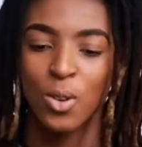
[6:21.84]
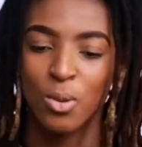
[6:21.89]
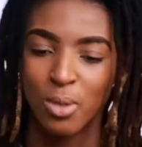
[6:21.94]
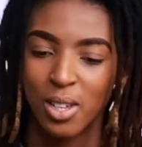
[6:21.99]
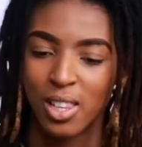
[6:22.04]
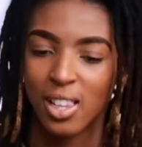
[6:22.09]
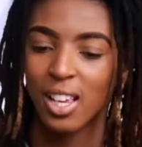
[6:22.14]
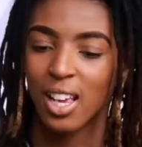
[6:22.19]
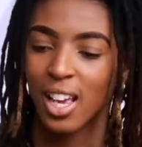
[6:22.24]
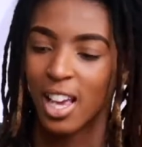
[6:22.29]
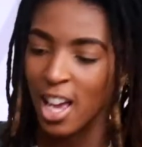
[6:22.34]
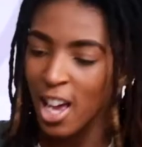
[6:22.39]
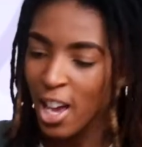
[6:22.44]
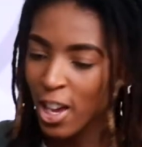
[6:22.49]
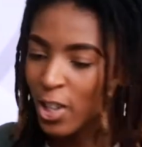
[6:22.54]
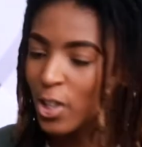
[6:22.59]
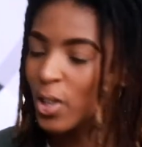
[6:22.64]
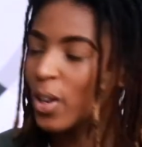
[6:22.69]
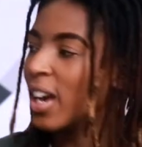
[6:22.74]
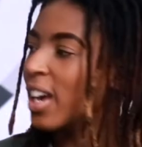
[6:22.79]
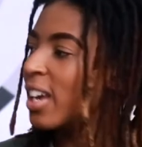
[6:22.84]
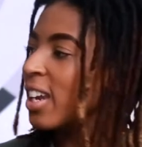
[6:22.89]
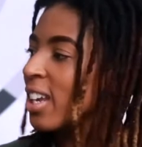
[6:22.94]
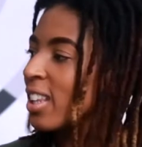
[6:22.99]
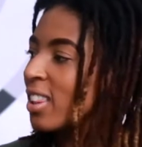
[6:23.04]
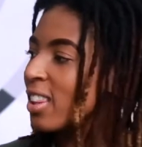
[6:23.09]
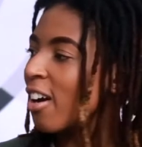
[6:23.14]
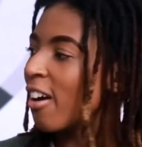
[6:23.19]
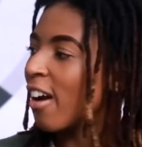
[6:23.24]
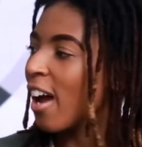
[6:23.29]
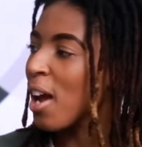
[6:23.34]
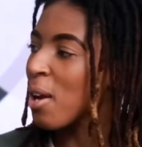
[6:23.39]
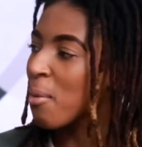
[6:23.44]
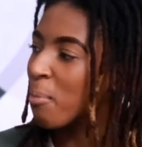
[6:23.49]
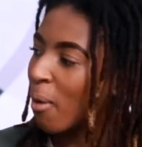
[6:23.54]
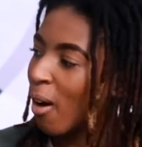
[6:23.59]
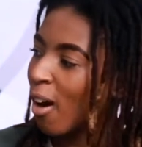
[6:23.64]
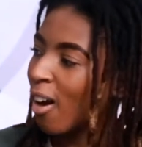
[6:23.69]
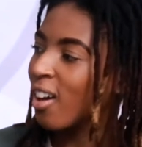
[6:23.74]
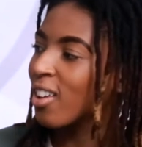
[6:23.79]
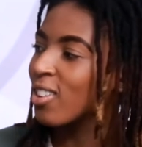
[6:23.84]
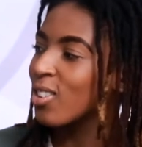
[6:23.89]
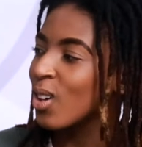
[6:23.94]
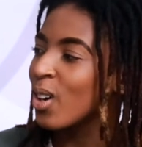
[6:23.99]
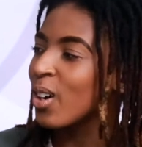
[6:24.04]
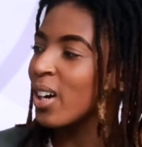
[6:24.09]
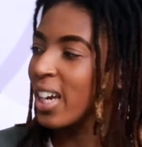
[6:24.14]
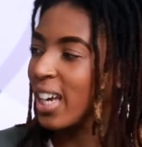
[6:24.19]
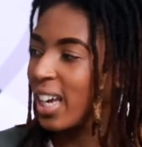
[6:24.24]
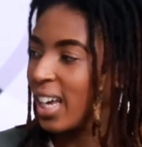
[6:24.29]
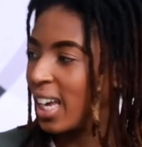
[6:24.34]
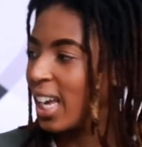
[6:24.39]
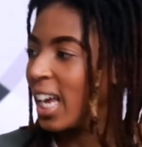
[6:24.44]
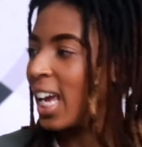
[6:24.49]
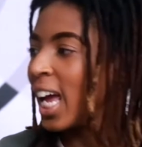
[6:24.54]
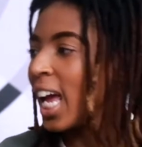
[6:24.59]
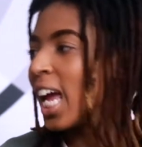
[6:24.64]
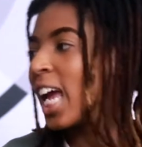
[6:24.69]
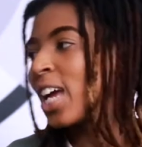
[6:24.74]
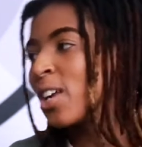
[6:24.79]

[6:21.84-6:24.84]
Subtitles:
no, you headed the right path, okay,